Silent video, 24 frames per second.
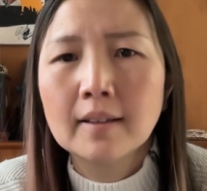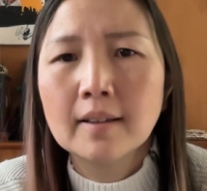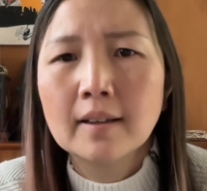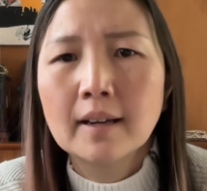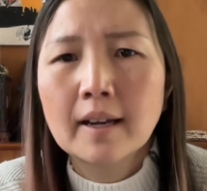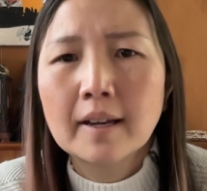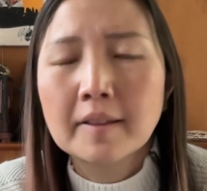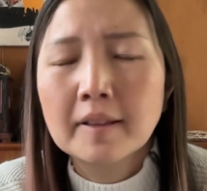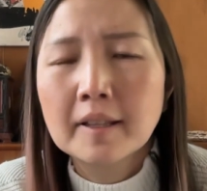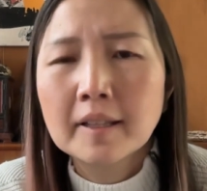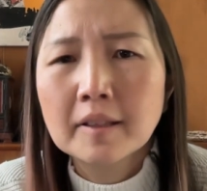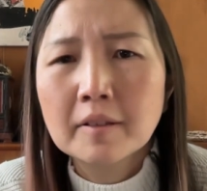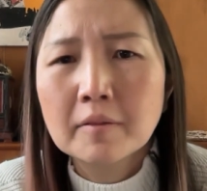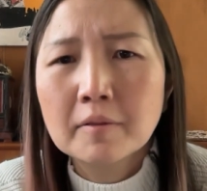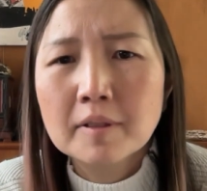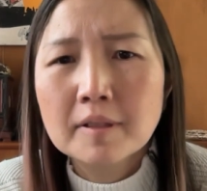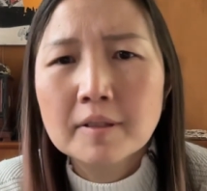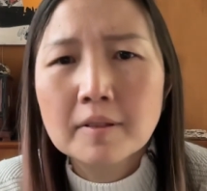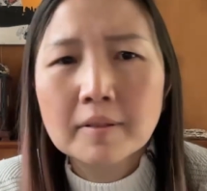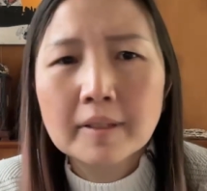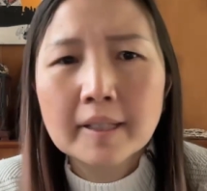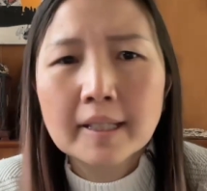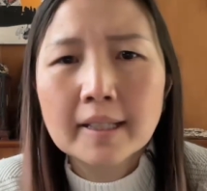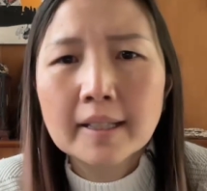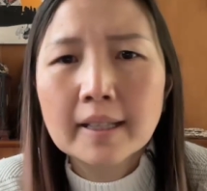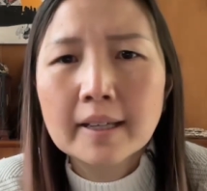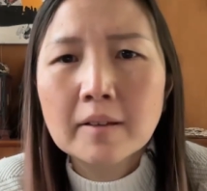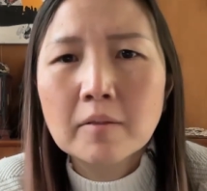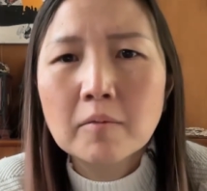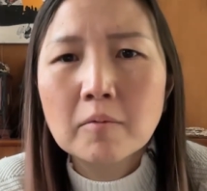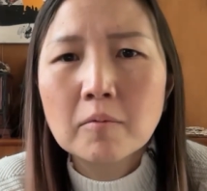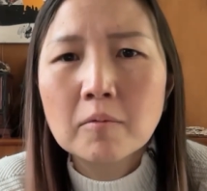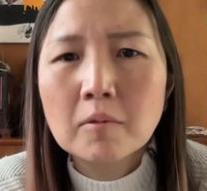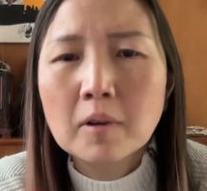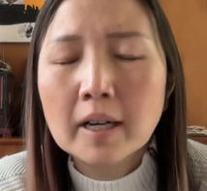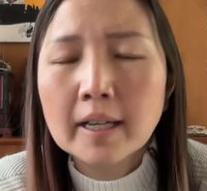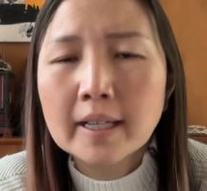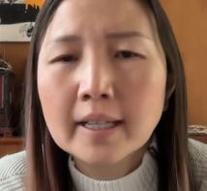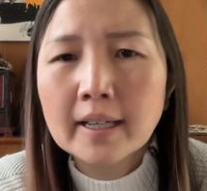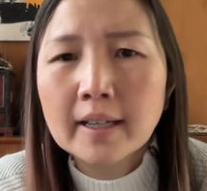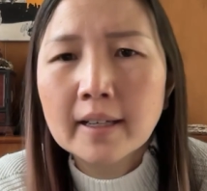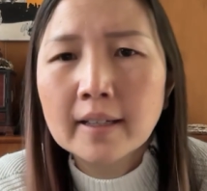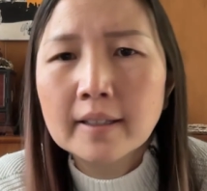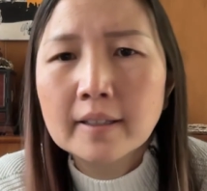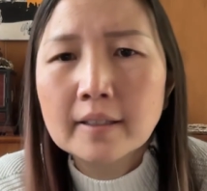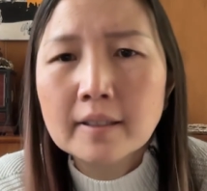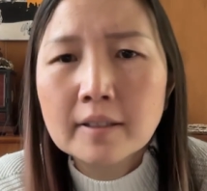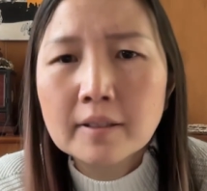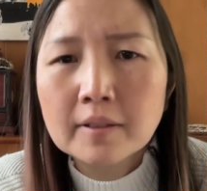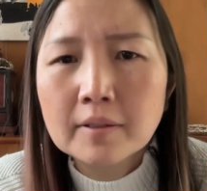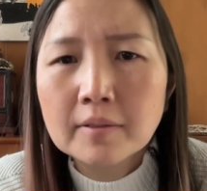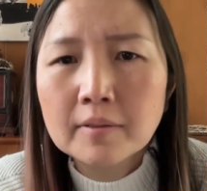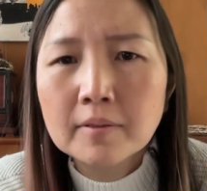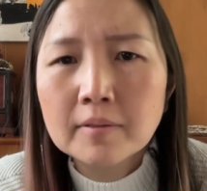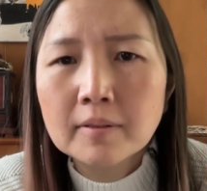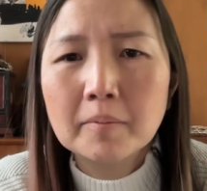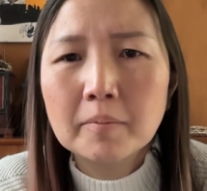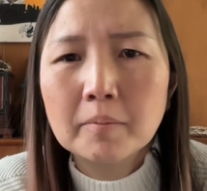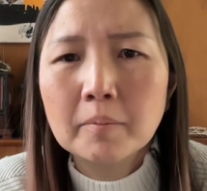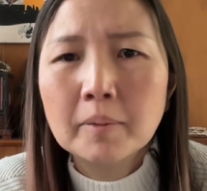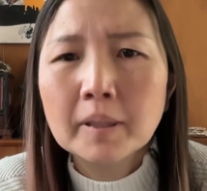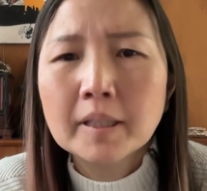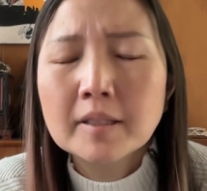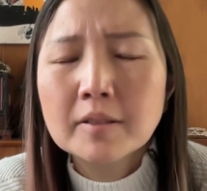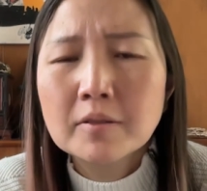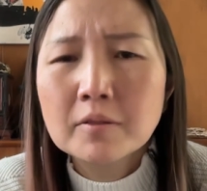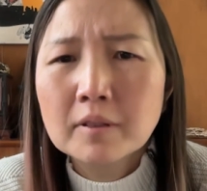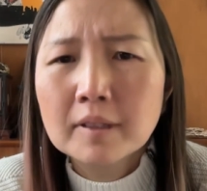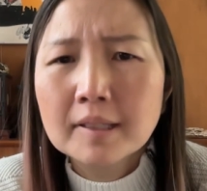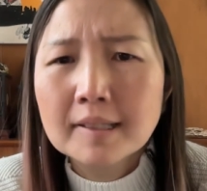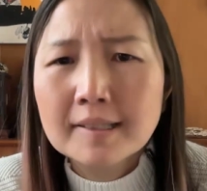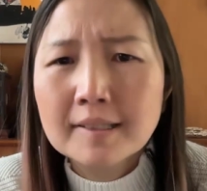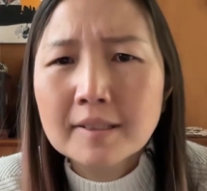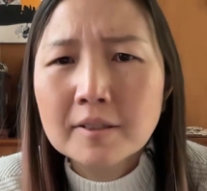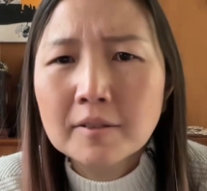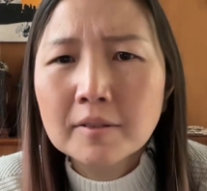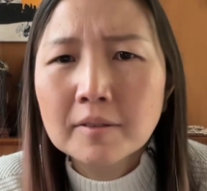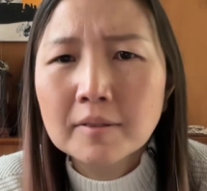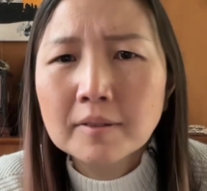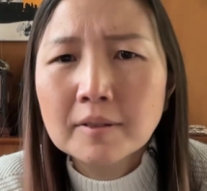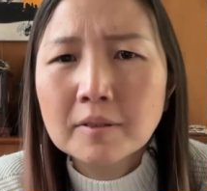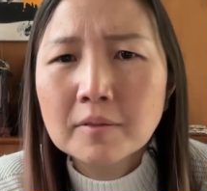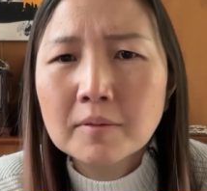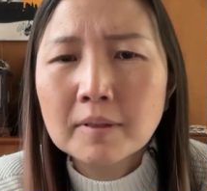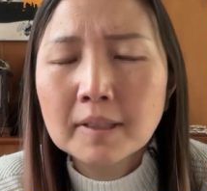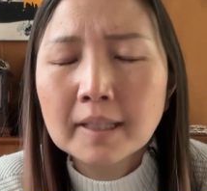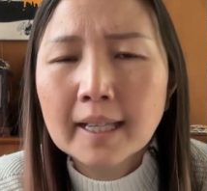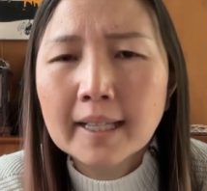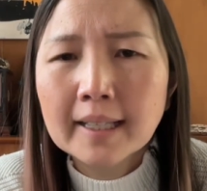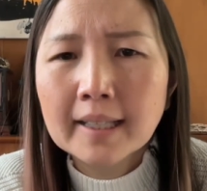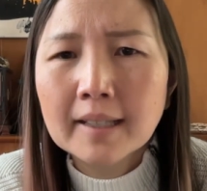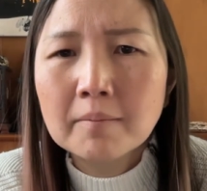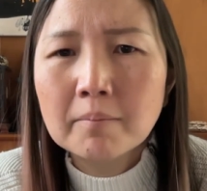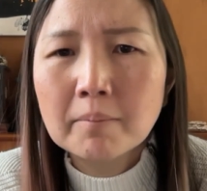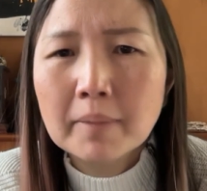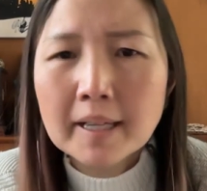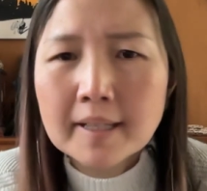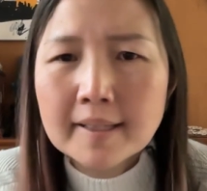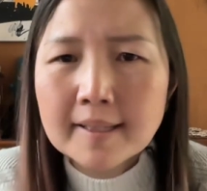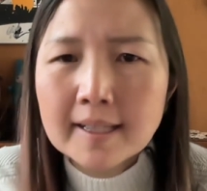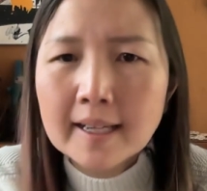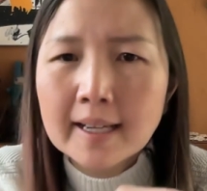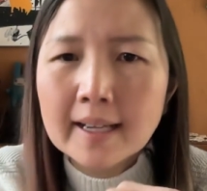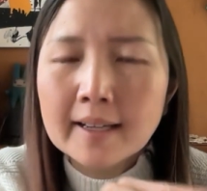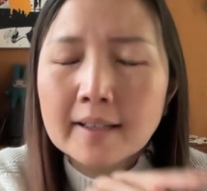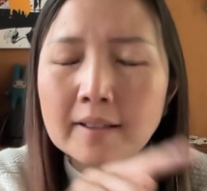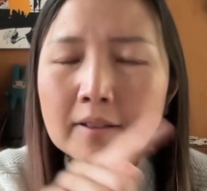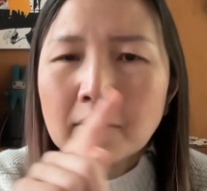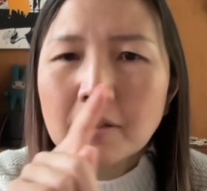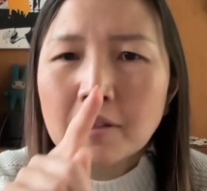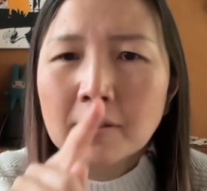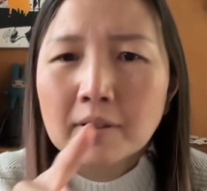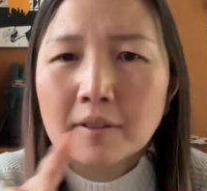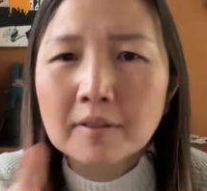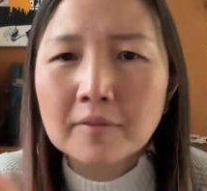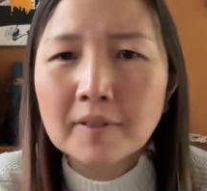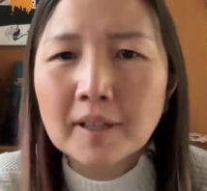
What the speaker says: I think it was only like one undo, but you could still do like a Bezier curve.